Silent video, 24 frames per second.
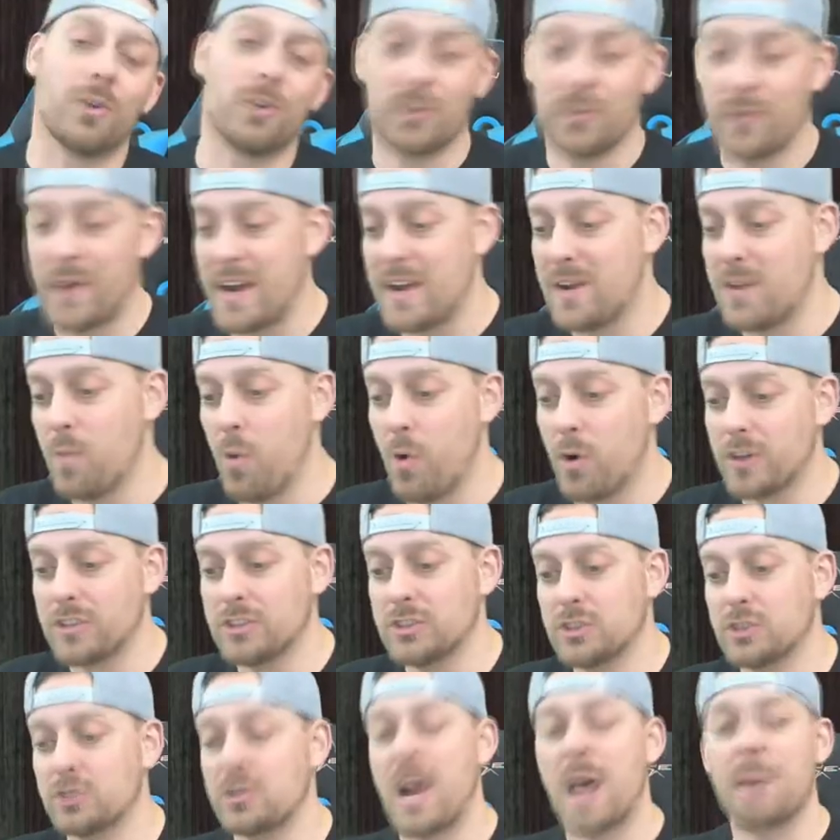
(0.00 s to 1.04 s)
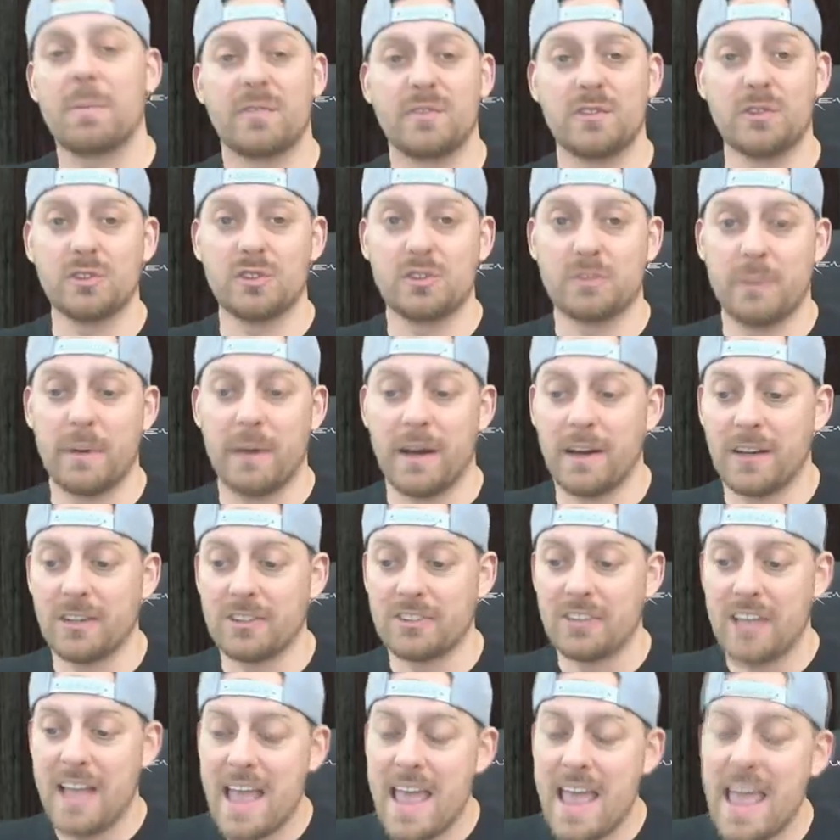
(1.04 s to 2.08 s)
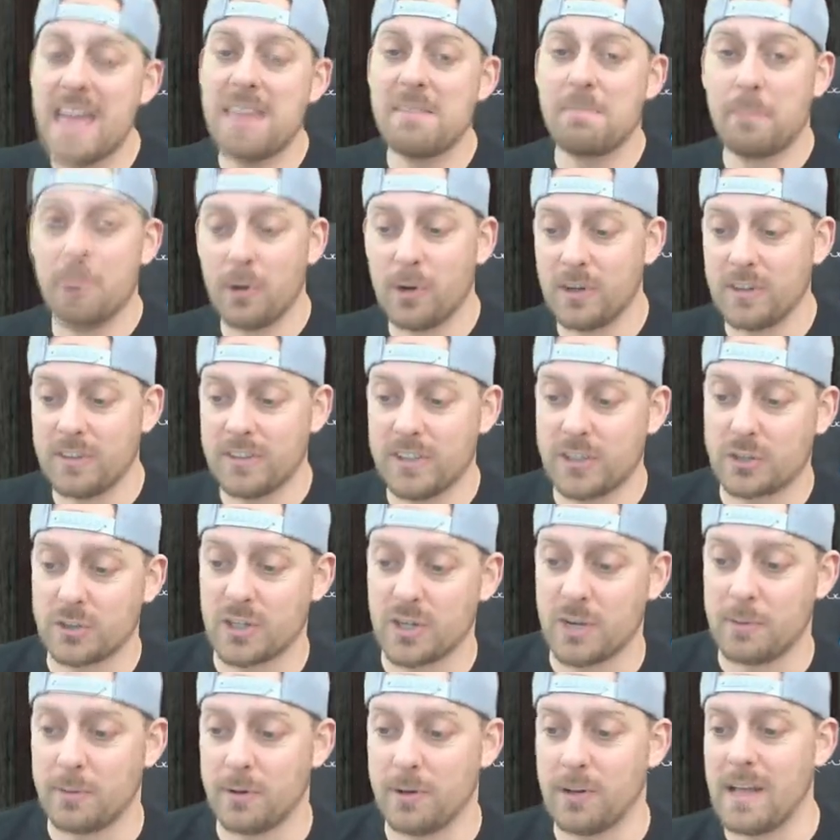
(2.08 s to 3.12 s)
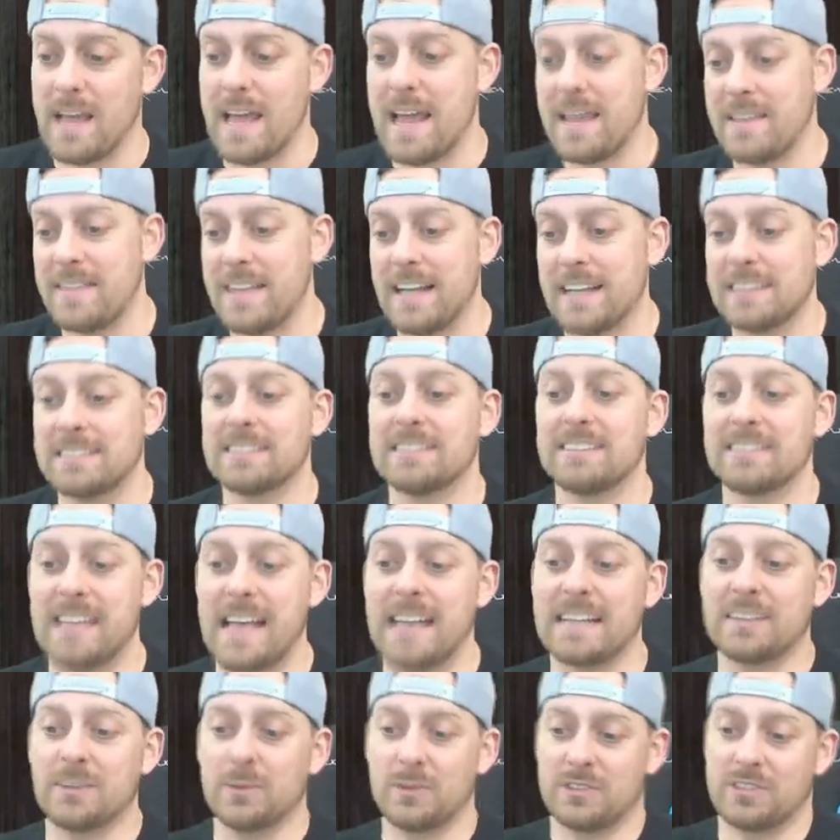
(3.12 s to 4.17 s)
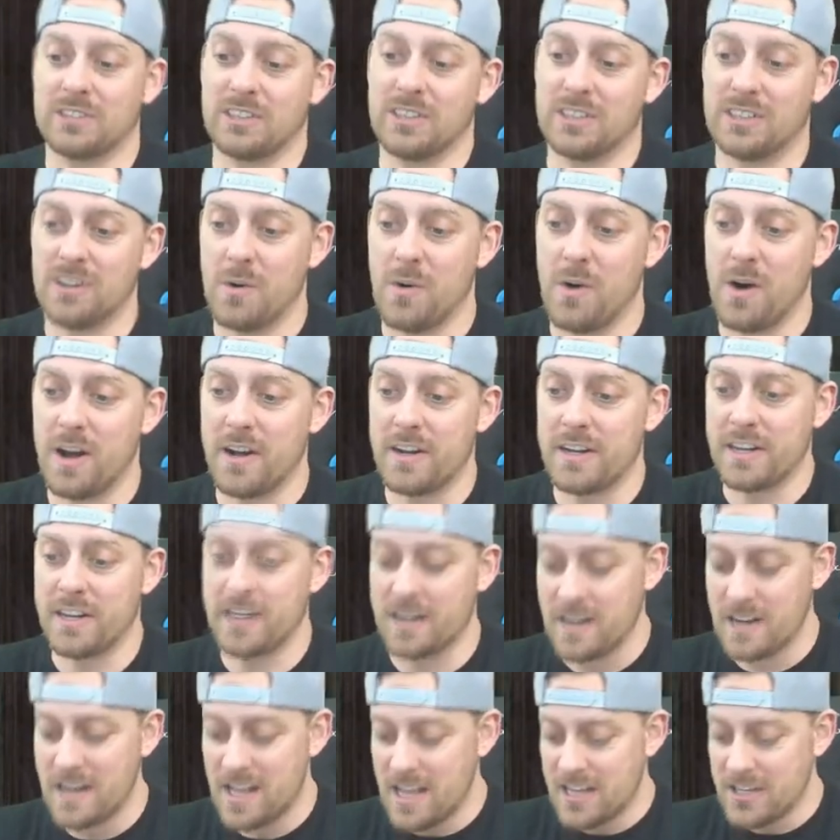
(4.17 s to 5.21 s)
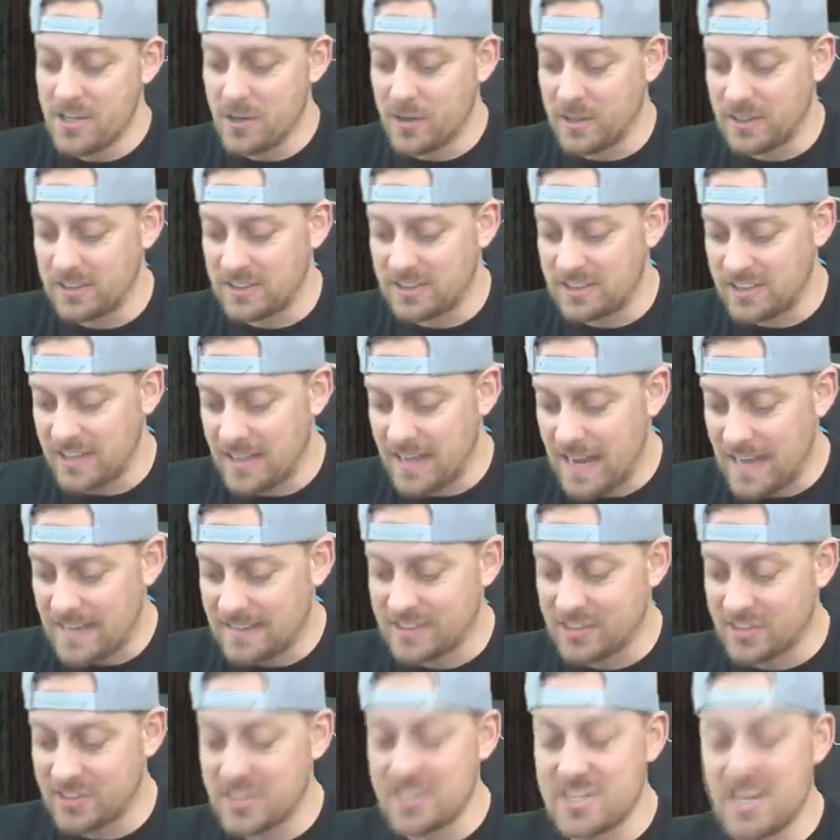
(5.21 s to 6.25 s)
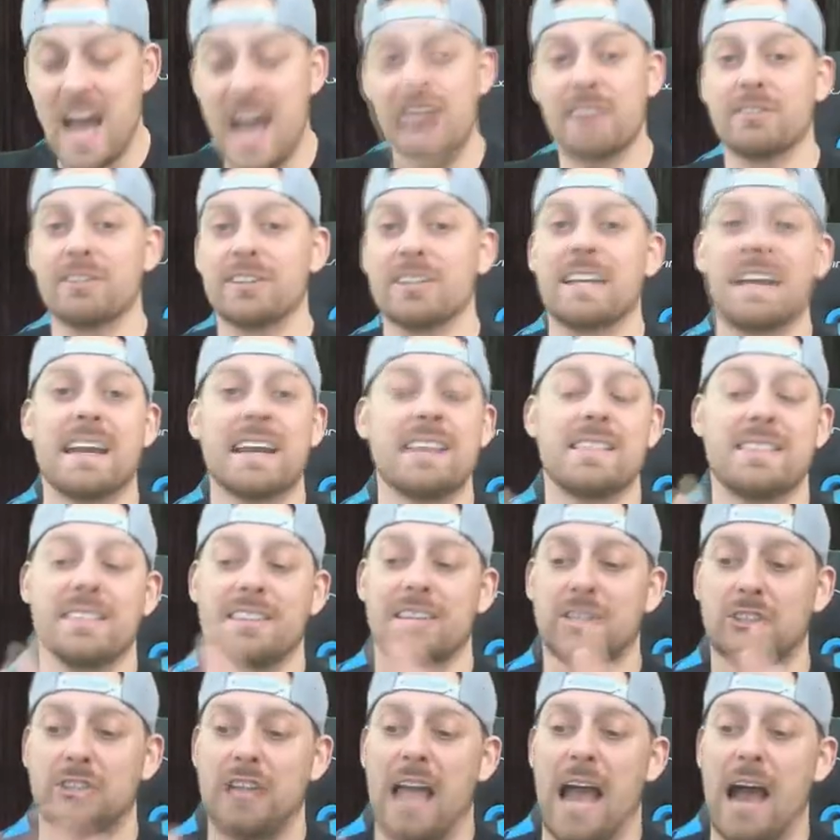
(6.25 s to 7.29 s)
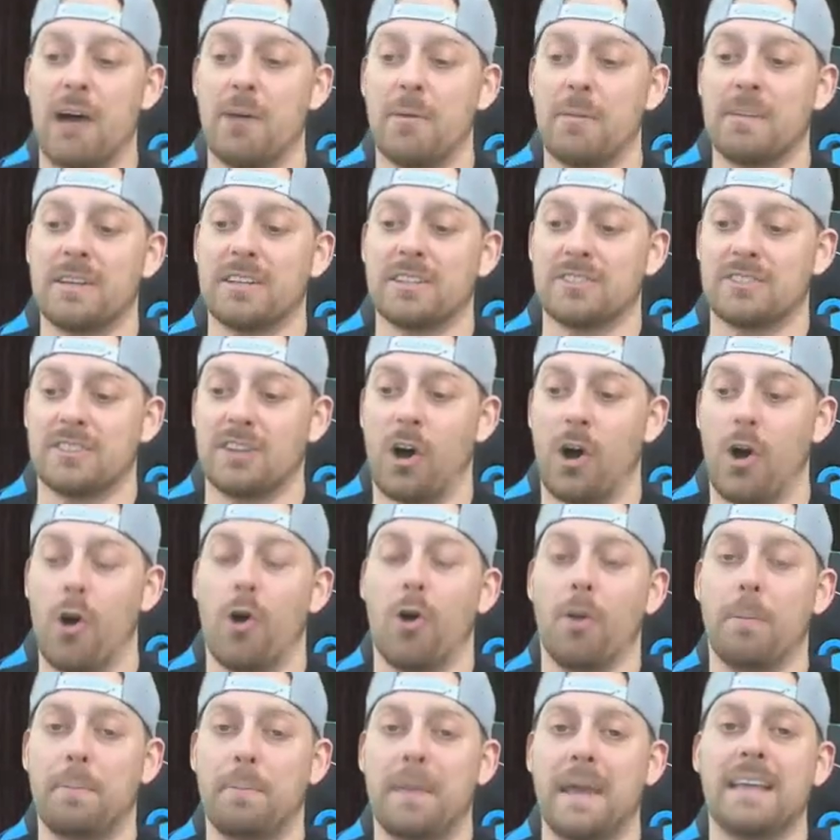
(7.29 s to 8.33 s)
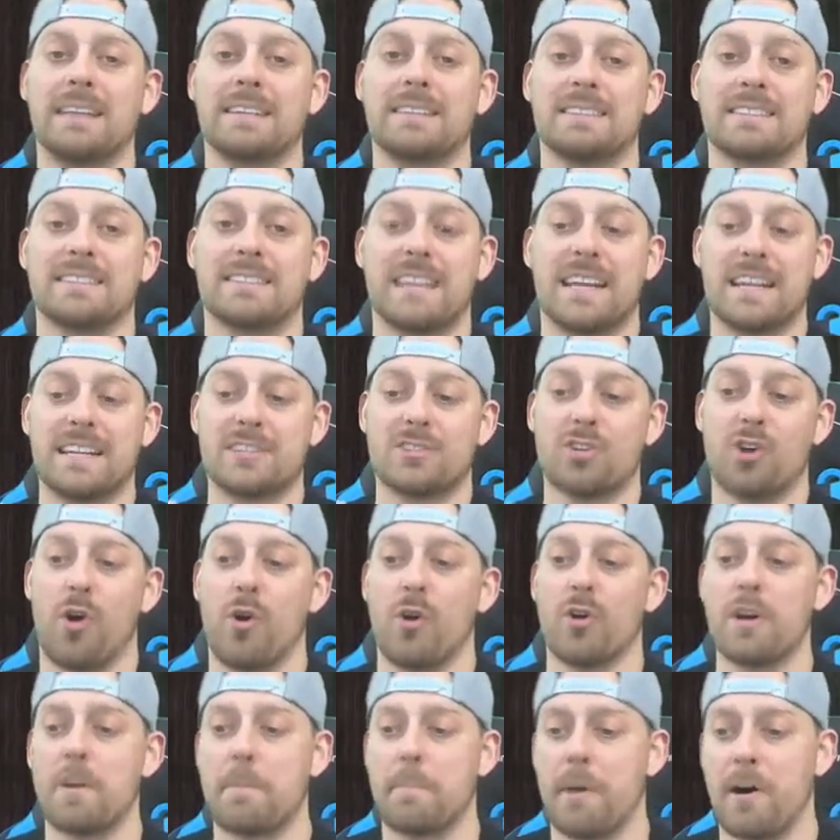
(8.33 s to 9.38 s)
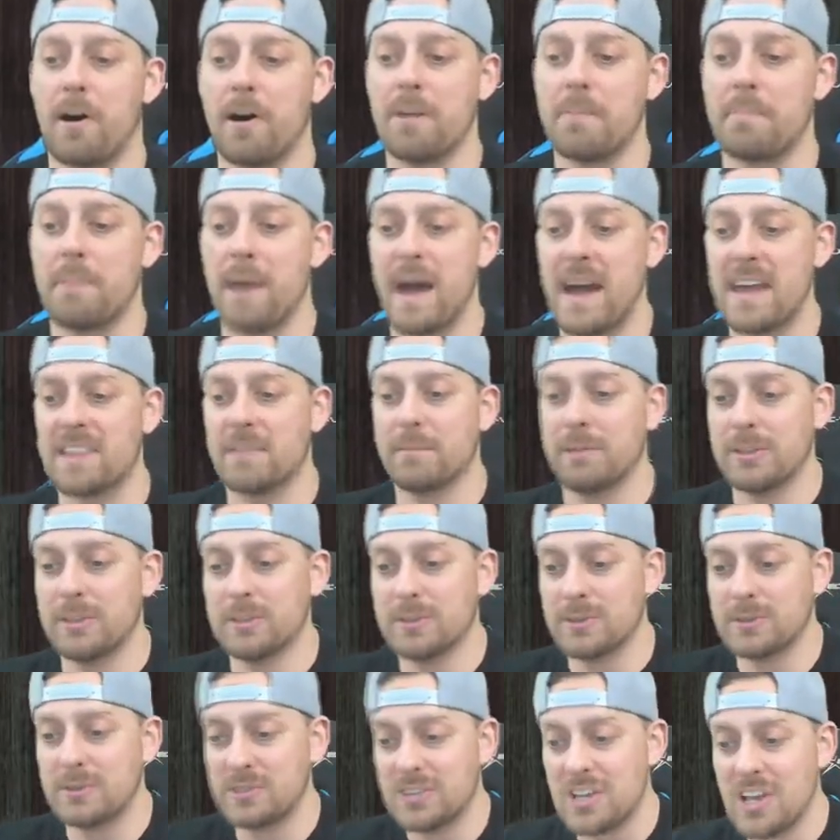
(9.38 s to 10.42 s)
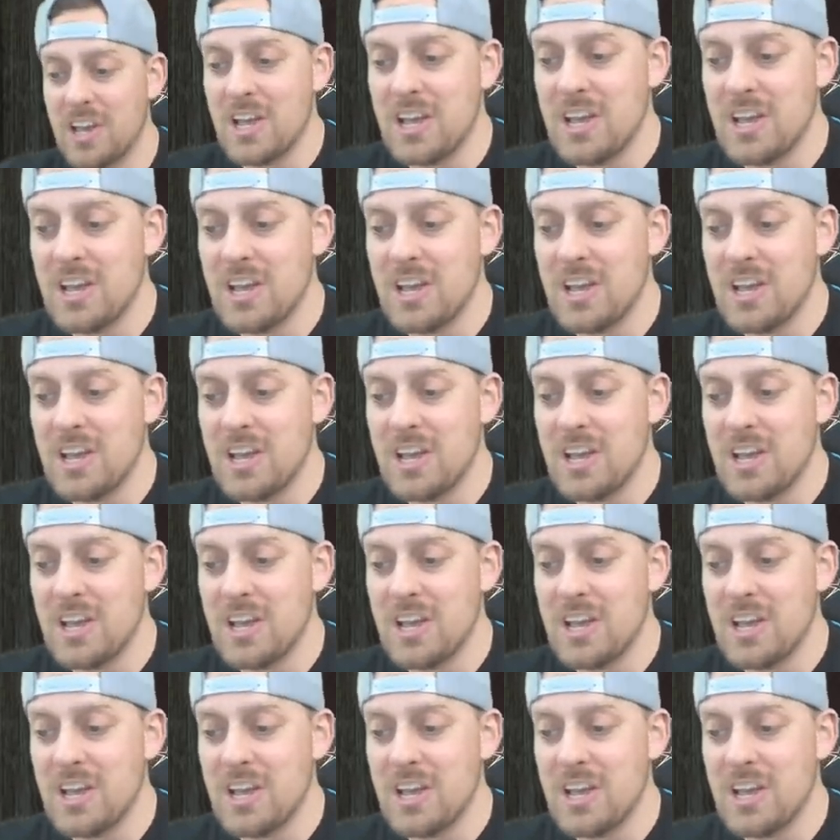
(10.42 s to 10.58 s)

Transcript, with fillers: Grand Warden, drop a few spells, and pull on the triple, and that's exactly what's going to go on here. You can see, guys, there's not really anything to shout because the whole base is getting torn apart by the balloons.